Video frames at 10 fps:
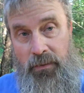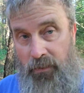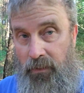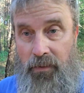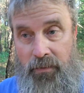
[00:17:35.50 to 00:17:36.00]

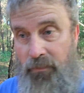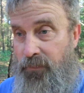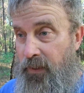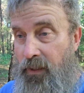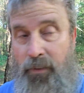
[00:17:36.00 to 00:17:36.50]
are you
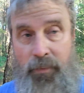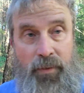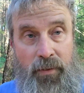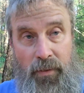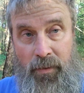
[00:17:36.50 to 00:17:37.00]
fed up?
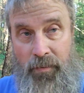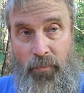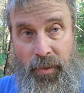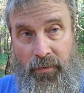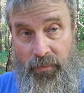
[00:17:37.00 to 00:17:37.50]

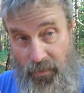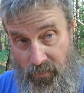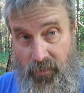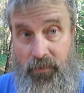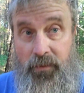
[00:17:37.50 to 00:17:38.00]

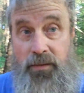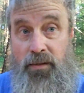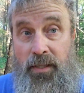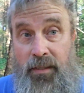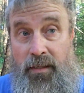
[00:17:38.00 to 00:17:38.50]
Did you
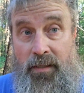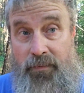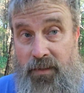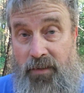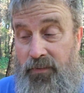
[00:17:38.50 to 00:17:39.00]
eat enough?
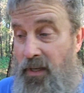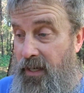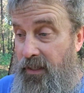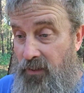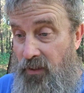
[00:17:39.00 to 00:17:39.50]
Did you have
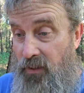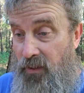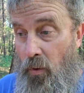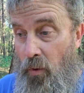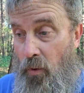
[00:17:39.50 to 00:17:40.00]
snacks? Do you have
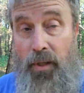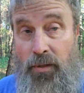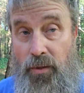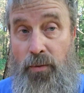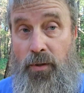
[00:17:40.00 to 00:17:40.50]
water?
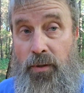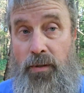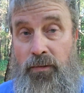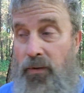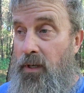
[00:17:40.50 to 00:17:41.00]
You
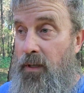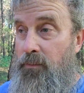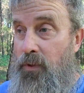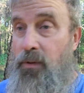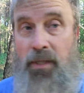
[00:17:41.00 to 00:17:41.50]
could succumb
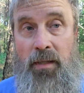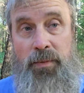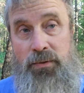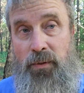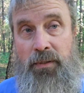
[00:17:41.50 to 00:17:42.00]
to the
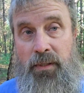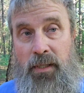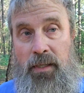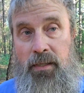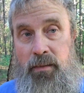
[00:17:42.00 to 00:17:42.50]
elements throughout the
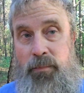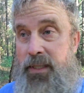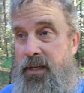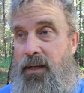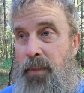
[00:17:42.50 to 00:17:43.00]
night and be
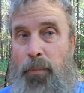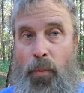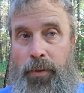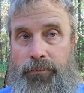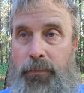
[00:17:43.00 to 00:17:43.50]
dead by
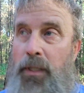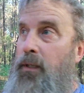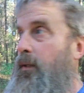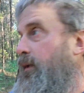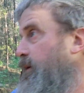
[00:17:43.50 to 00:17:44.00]
morning.
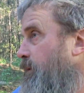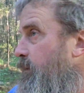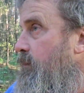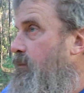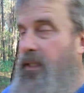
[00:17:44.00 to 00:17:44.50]

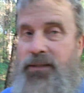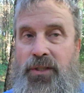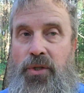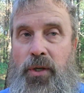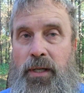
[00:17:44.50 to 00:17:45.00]
That's
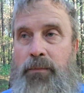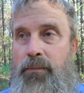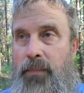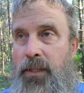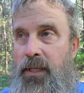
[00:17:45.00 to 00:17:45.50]
extreme,
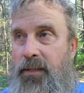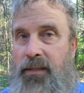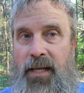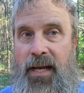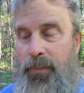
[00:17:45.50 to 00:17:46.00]
but yes,
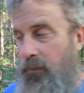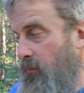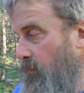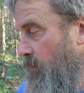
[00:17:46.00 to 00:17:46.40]
it happens.